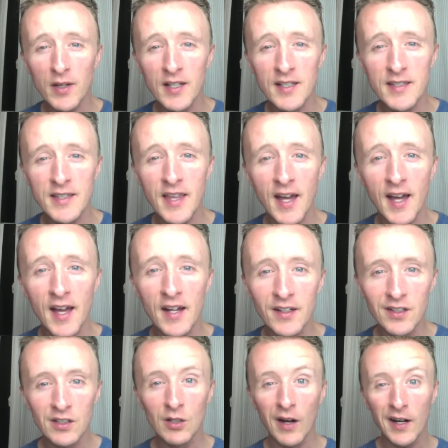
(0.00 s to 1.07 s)
is
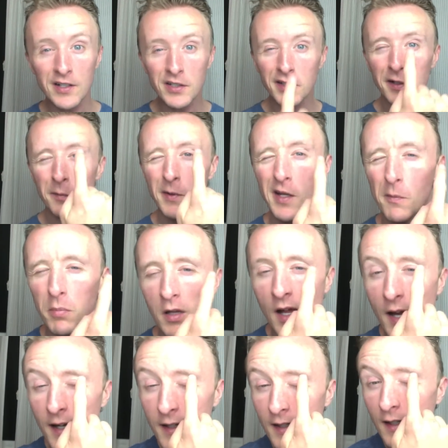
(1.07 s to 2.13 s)
that you're actually going to be
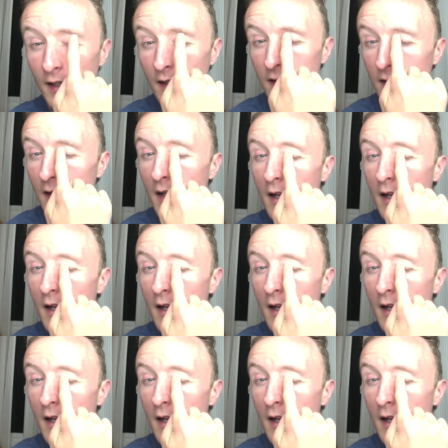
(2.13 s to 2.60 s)
applying it